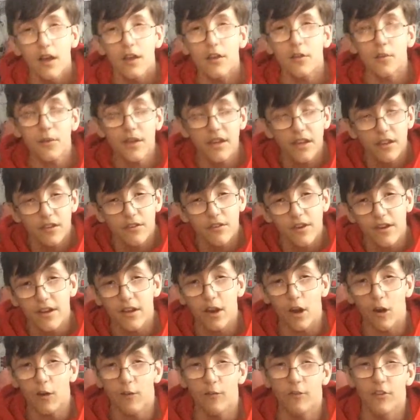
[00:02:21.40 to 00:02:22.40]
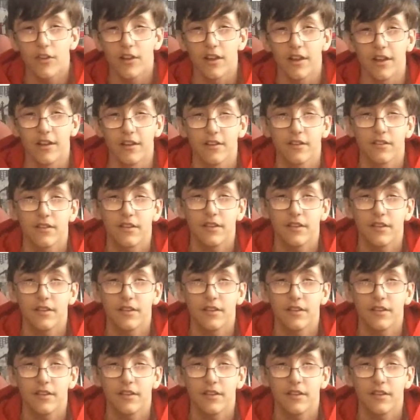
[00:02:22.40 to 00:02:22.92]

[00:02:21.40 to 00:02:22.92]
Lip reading: So he's already off the list.